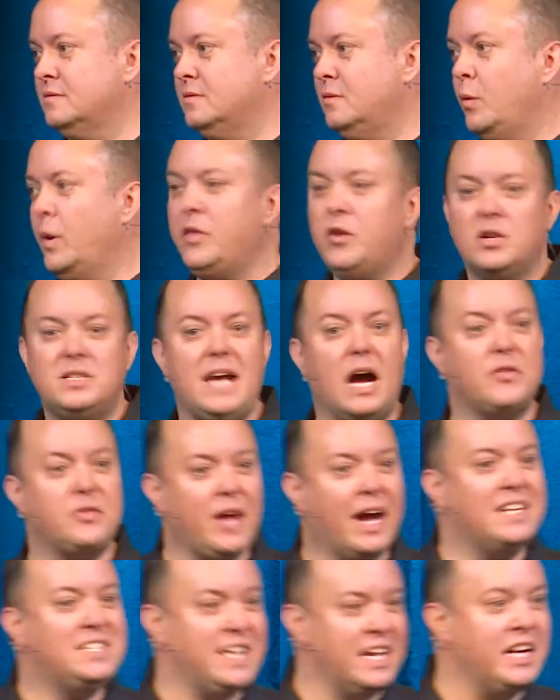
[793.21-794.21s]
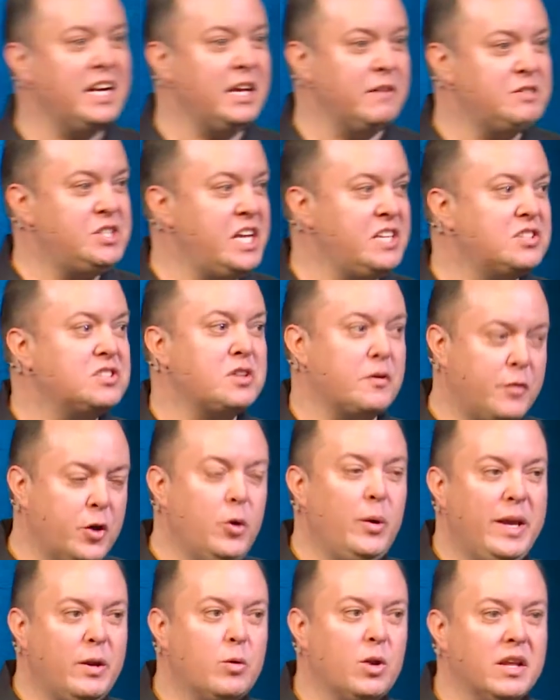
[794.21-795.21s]
We either doubt the identity of Jesus, of who
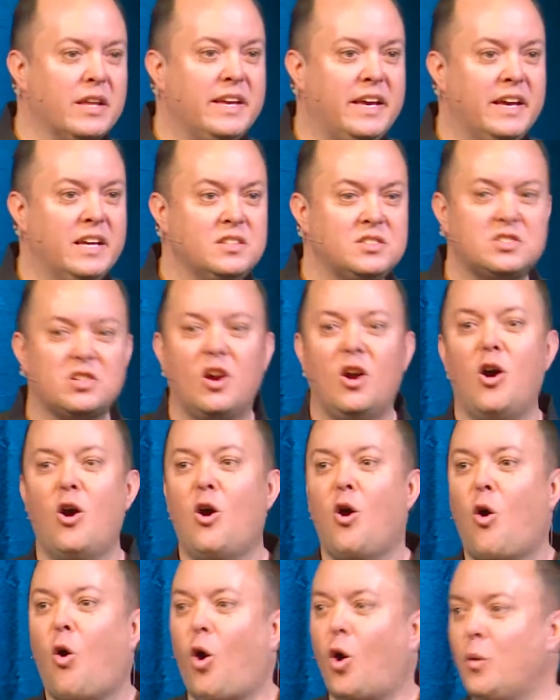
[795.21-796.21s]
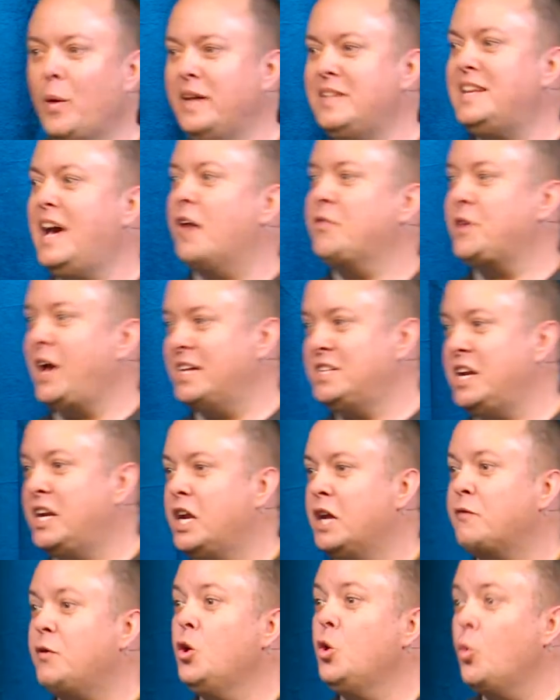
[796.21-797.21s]
he really is, or we doubt the
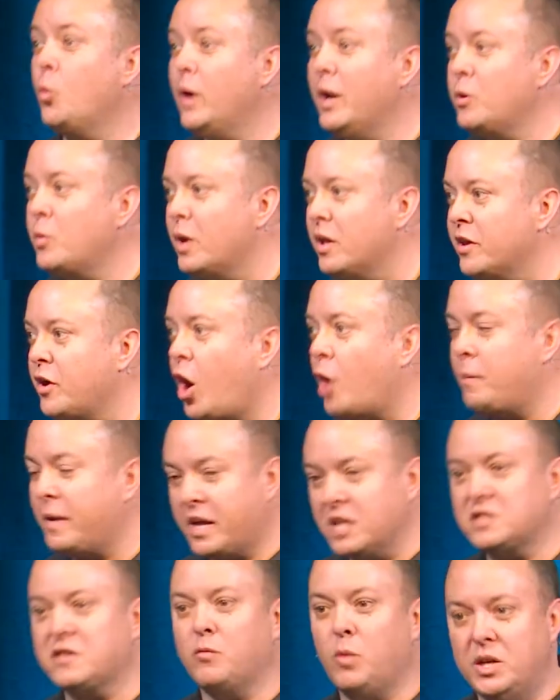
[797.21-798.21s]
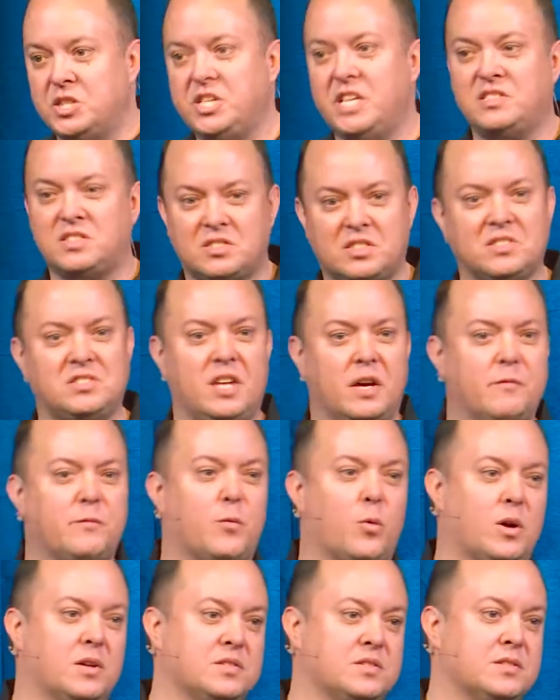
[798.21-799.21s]
identity of who we really are because of what Jesus has done
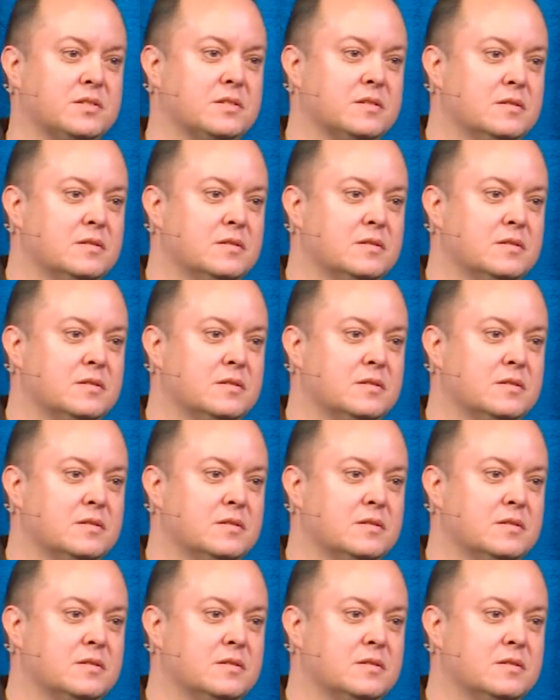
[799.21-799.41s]
for us.